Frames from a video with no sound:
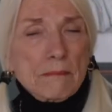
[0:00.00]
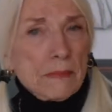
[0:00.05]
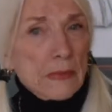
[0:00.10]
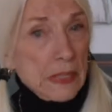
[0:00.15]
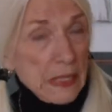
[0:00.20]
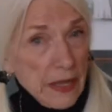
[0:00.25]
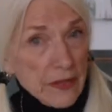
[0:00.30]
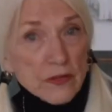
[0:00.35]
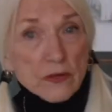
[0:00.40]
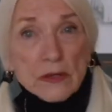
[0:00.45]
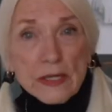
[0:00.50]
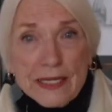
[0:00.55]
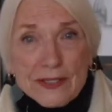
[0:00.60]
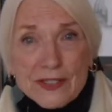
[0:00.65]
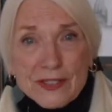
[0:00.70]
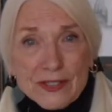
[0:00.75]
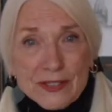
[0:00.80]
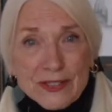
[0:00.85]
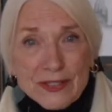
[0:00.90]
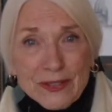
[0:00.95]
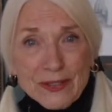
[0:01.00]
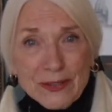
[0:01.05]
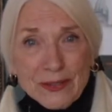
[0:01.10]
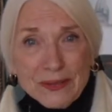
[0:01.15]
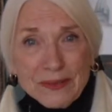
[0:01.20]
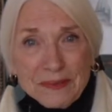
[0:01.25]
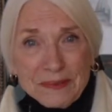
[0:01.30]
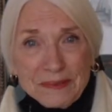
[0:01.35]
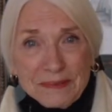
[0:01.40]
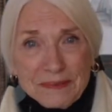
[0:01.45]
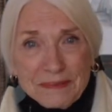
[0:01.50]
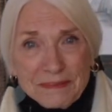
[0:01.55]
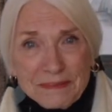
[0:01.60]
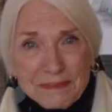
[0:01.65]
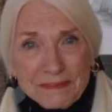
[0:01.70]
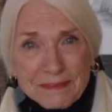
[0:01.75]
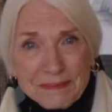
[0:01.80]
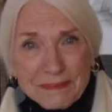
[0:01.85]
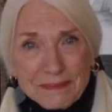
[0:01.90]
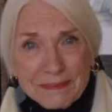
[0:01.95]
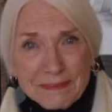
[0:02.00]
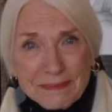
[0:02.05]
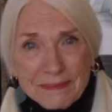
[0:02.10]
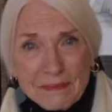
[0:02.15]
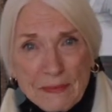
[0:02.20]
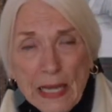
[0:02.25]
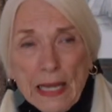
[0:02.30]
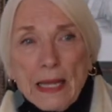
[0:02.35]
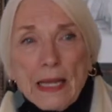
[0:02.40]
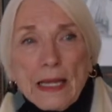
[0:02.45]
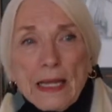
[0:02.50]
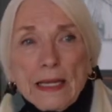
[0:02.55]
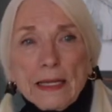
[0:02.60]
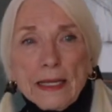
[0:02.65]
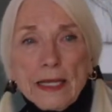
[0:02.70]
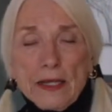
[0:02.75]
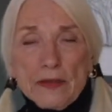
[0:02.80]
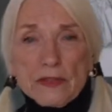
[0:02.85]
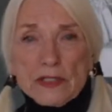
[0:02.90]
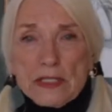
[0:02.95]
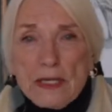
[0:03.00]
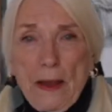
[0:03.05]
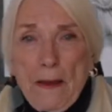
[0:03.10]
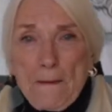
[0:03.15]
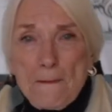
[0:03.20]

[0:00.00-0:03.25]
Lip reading: Another lesson to learn. He leaves.